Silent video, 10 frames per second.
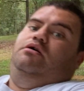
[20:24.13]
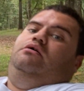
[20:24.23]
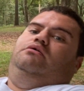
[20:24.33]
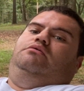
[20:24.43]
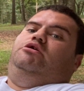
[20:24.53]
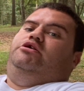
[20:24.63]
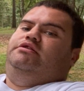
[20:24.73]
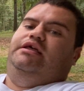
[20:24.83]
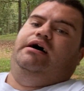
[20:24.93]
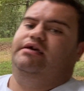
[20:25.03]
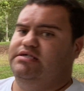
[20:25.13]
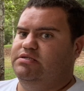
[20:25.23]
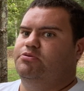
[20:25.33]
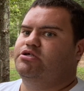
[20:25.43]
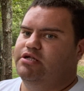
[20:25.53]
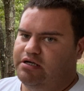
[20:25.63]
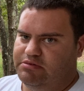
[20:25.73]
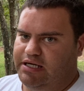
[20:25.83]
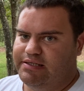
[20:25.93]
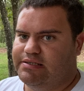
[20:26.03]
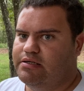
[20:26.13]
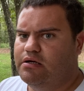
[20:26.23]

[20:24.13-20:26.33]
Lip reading: Oh, we're gonna die. 6% income tax.